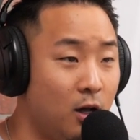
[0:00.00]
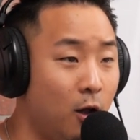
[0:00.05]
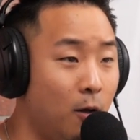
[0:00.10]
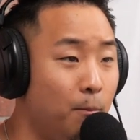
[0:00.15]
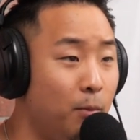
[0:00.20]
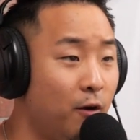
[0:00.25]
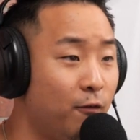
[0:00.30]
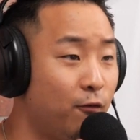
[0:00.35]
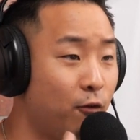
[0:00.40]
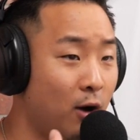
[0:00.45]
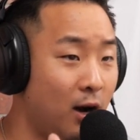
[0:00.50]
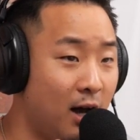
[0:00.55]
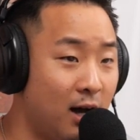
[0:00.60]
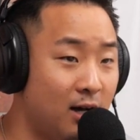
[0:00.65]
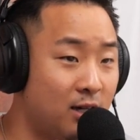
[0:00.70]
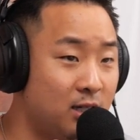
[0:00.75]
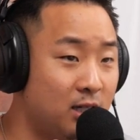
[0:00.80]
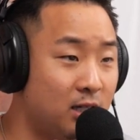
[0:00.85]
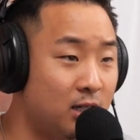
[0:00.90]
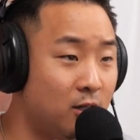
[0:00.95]
But for
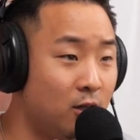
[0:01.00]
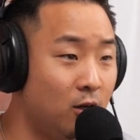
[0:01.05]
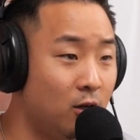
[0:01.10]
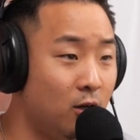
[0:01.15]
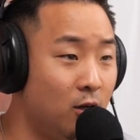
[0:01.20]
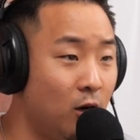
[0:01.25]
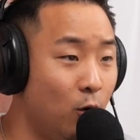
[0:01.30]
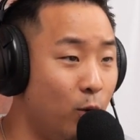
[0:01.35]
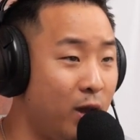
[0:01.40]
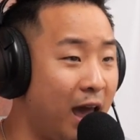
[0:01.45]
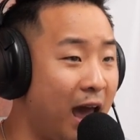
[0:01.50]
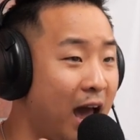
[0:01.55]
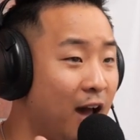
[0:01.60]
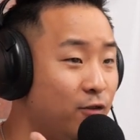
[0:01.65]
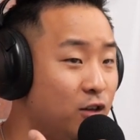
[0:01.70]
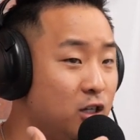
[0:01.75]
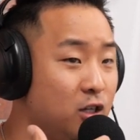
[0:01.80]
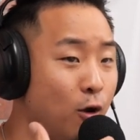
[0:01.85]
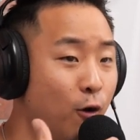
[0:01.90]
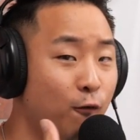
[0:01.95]
us, we have
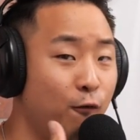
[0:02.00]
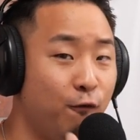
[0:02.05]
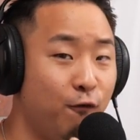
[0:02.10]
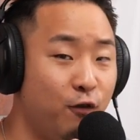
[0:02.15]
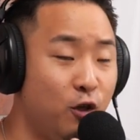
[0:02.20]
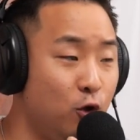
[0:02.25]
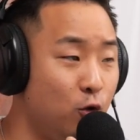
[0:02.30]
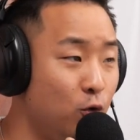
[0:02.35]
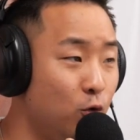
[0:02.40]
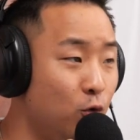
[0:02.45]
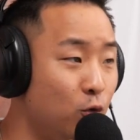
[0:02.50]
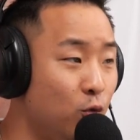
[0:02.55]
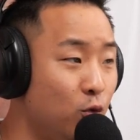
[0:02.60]
so few,